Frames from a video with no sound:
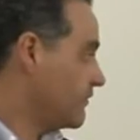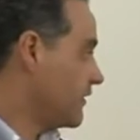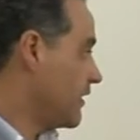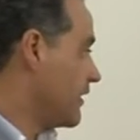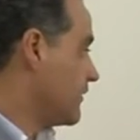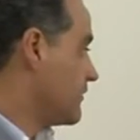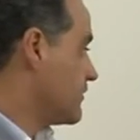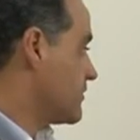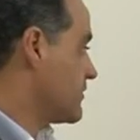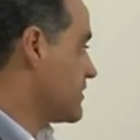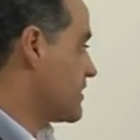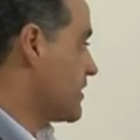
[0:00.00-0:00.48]

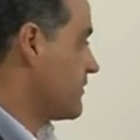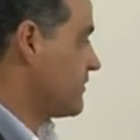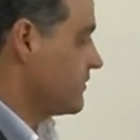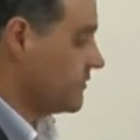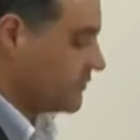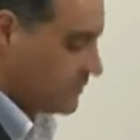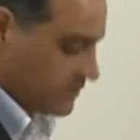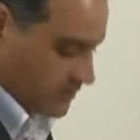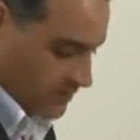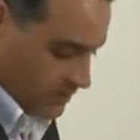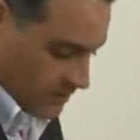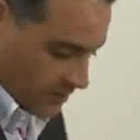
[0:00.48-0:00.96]
5 to
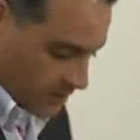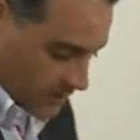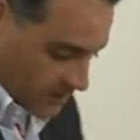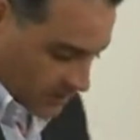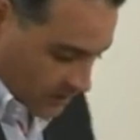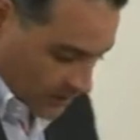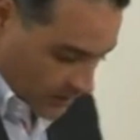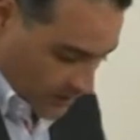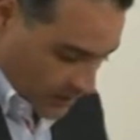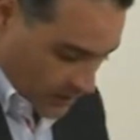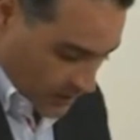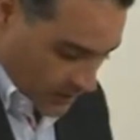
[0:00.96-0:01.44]
7
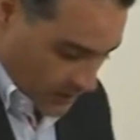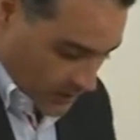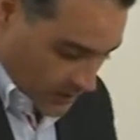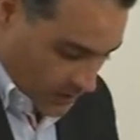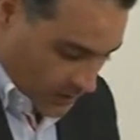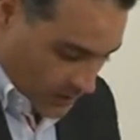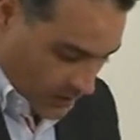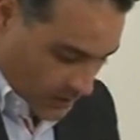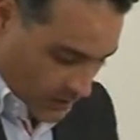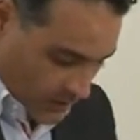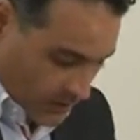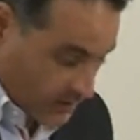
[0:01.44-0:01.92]

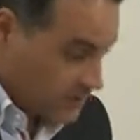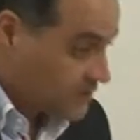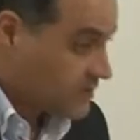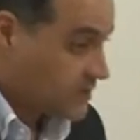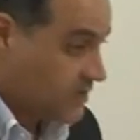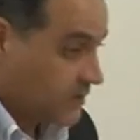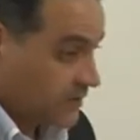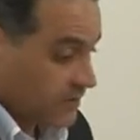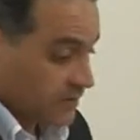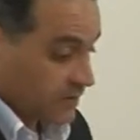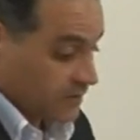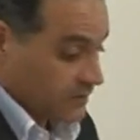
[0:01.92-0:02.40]
is
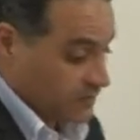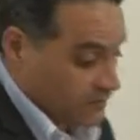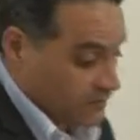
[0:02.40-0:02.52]
the,